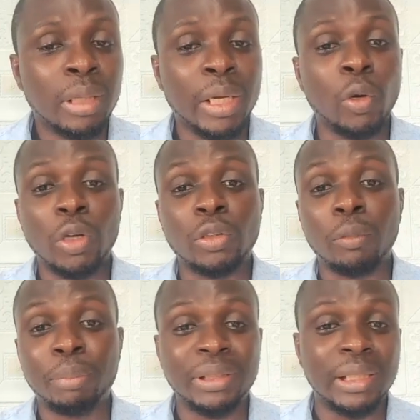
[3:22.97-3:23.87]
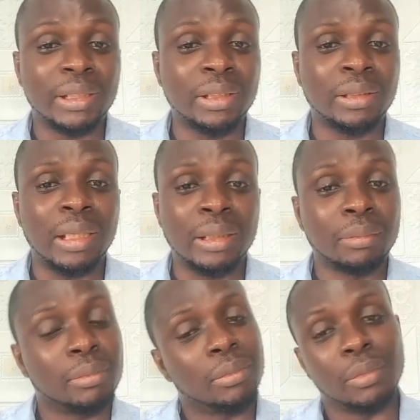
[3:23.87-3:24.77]
a whole lot of businesses,
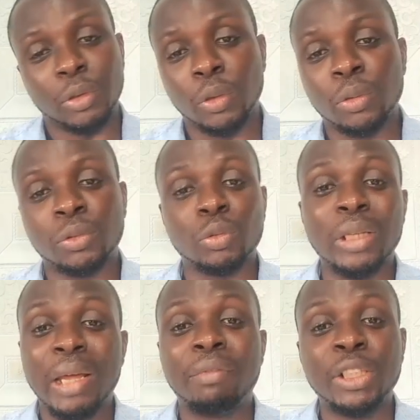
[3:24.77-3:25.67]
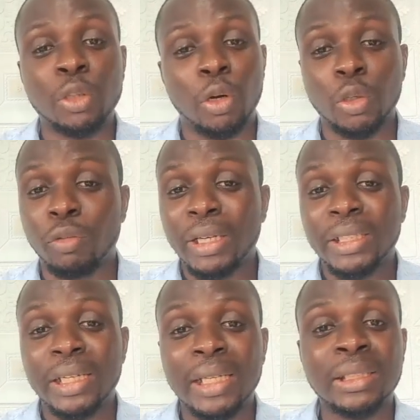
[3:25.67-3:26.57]
and to leverage on over the
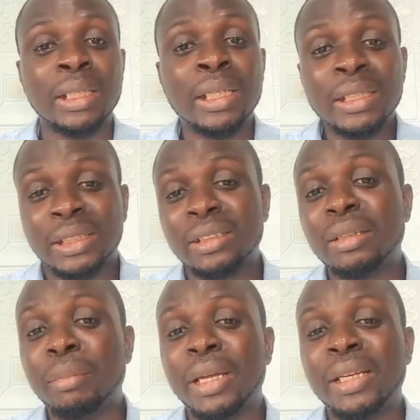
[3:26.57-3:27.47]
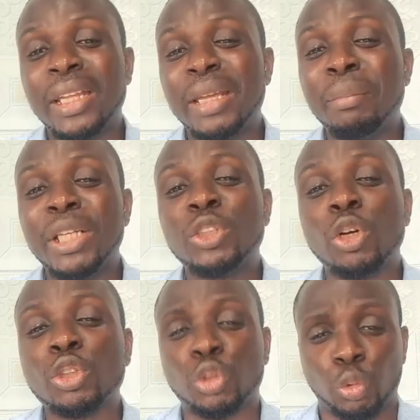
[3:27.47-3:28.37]
years, still remain a
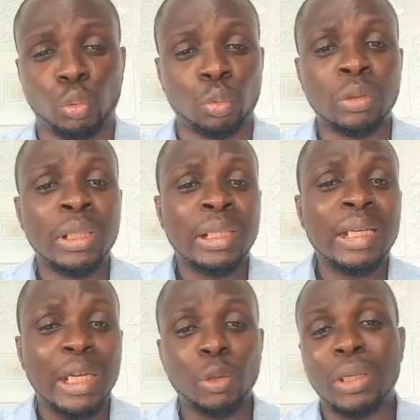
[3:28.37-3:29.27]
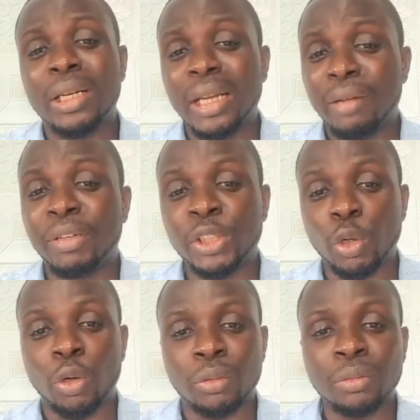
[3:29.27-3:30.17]
major tool that you can leverage
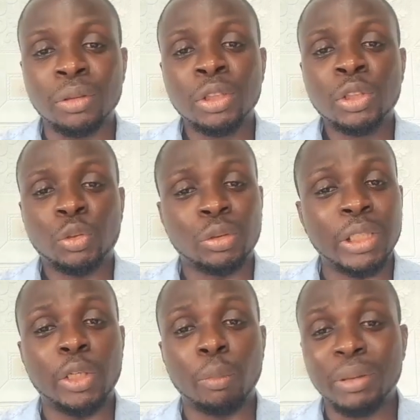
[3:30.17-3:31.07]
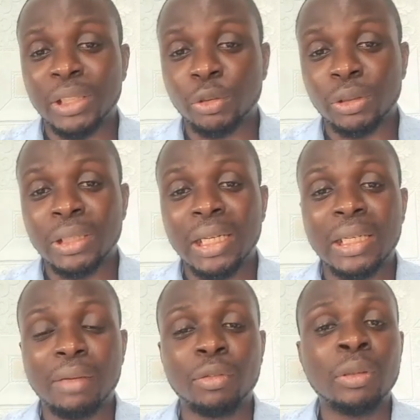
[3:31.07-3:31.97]
on to take your business to the next
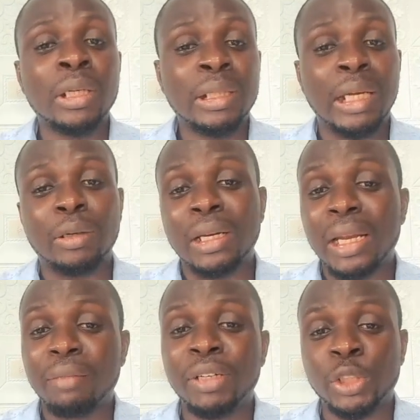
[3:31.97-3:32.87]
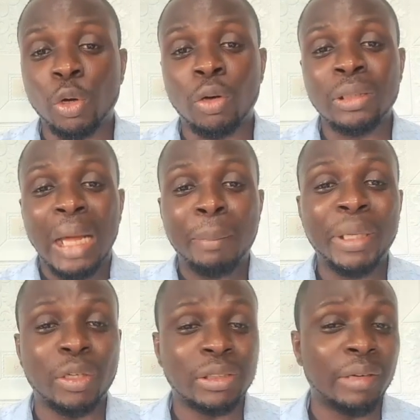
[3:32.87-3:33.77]
level, that you can leverage on and
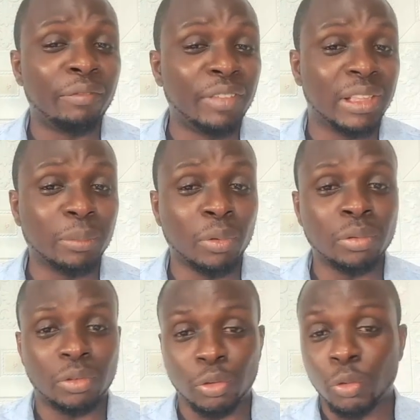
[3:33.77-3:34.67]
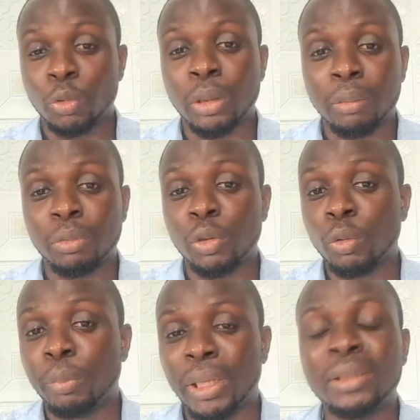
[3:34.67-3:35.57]
make yourself visible to
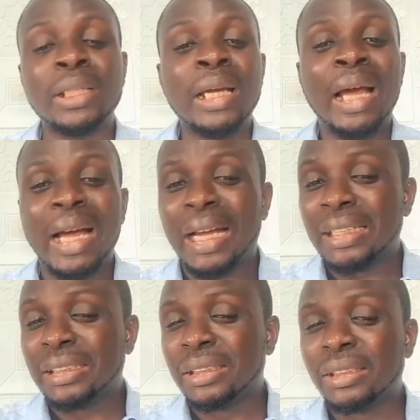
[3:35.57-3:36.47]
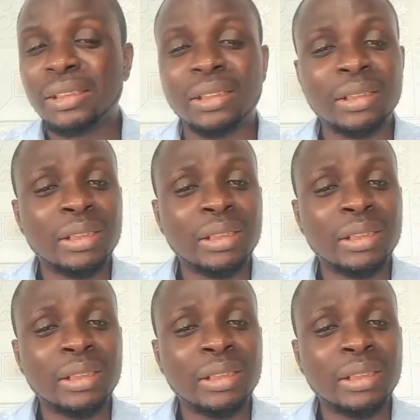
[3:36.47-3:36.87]
Google Bard, and